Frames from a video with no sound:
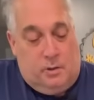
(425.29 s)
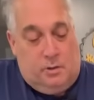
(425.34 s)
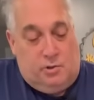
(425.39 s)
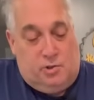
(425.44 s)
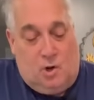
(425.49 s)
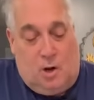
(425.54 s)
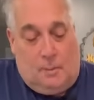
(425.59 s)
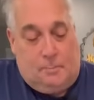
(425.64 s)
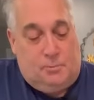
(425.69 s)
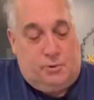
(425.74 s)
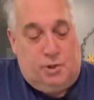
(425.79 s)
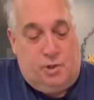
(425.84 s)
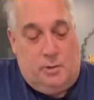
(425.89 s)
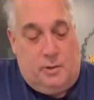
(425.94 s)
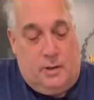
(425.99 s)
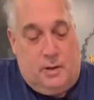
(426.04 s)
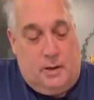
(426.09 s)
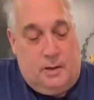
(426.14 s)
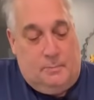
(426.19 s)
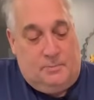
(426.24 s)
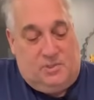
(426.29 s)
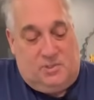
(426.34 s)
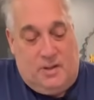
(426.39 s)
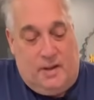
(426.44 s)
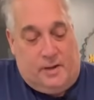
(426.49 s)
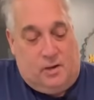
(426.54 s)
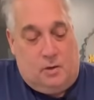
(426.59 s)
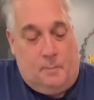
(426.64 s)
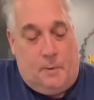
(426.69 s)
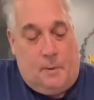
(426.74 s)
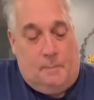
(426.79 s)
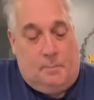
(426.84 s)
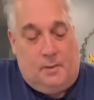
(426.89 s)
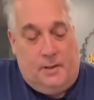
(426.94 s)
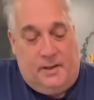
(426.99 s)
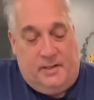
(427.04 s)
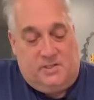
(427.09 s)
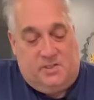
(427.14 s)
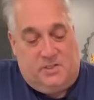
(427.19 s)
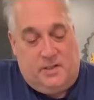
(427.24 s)
Chopped steak. Could be
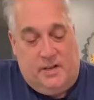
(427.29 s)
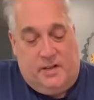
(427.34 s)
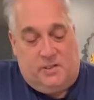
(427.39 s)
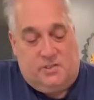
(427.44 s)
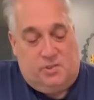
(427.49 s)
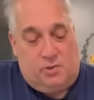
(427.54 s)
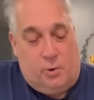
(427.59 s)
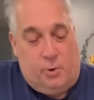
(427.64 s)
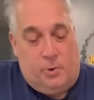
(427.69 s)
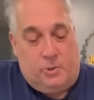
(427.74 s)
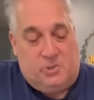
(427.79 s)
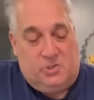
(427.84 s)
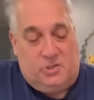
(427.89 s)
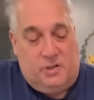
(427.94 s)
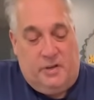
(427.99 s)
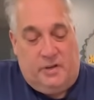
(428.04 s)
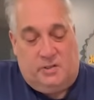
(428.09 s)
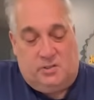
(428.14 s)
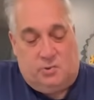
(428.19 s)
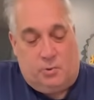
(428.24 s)
blade steak, skirt steak,